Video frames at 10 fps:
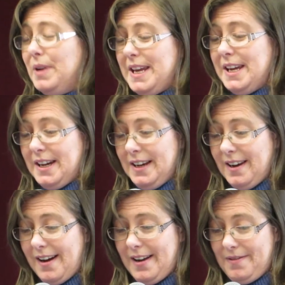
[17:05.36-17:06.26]
bleak
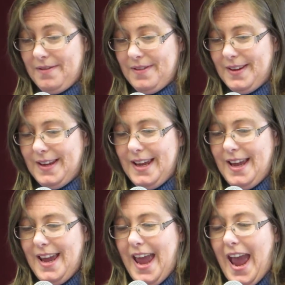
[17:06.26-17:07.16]
life.
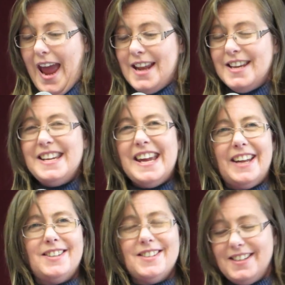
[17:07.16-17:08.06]
And
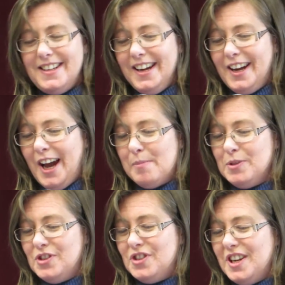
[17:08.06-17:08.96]
yet, here
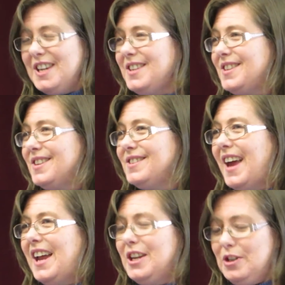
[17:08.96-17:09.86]
comes Jesus
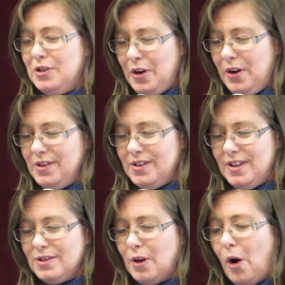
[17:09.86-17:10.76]
and he turns
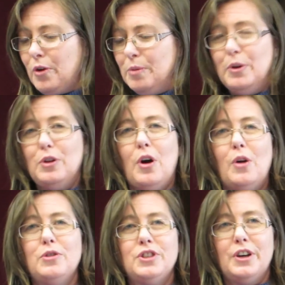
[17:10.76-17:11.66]
this horrible
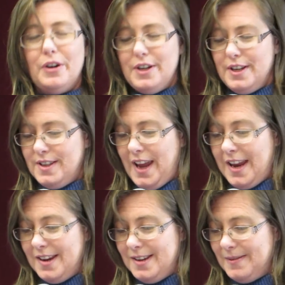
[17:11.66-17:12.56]
culture on its
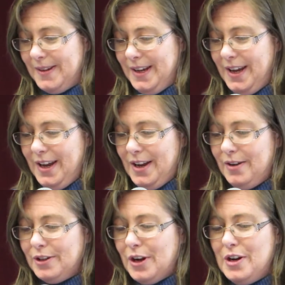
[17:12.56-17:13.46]
head.
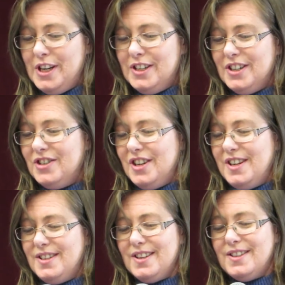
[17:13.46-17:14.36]
Not only did
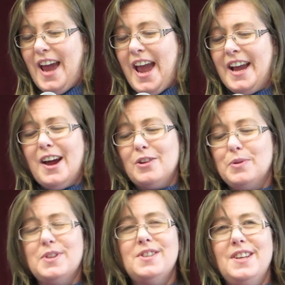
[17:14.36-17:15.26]
Jesus hang out
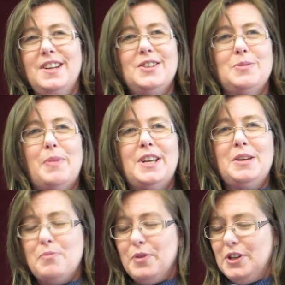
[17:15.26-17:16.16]
with sinners, but he
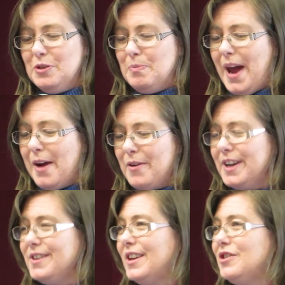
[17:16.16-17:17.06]
bridged
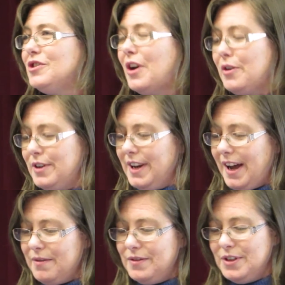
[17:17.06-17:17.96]
barriers and showed
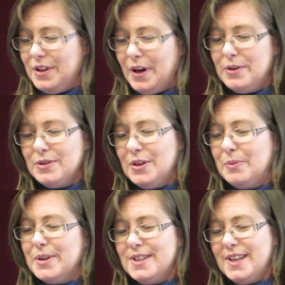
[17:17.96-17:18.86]
love to those who
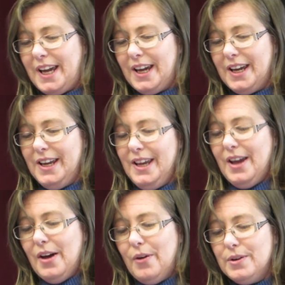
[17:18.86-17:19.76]
were sick
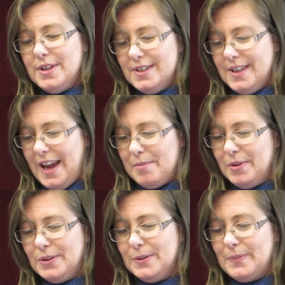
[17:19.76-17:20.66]
or
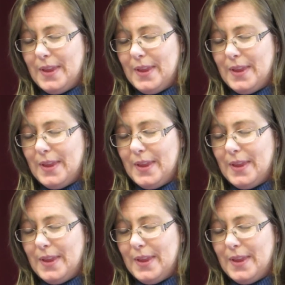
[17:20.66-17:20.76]
disabled.